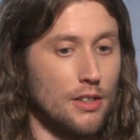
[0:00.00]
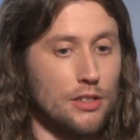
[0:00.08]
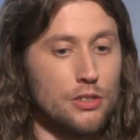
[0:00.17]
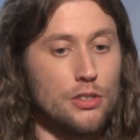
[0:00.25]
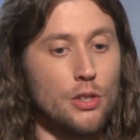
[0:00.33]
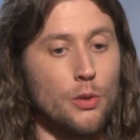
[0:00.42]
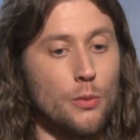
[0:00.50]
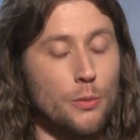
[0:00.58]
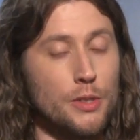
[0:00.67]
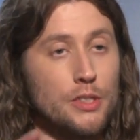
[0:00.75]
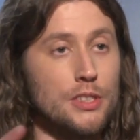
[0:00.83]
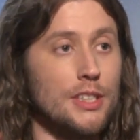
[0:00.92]
So
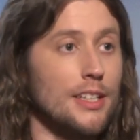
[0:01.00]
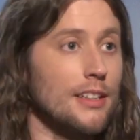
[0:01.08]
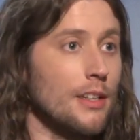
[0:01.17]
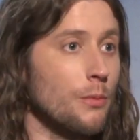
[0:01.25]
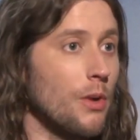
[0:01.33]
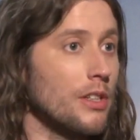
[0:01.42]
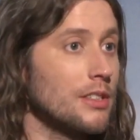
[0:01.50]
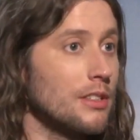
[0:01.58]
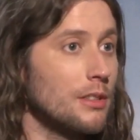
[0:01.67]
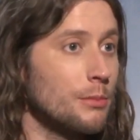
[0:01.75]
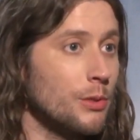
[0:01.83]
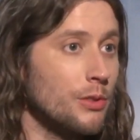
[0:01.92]
when you're sitting there watching
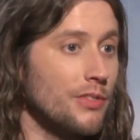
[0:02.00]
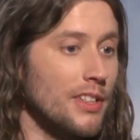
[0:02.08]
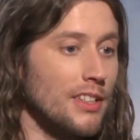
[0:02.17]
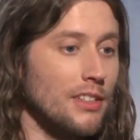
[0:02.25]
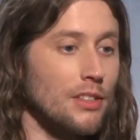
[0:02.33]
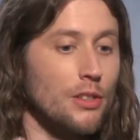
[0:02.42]
the movie,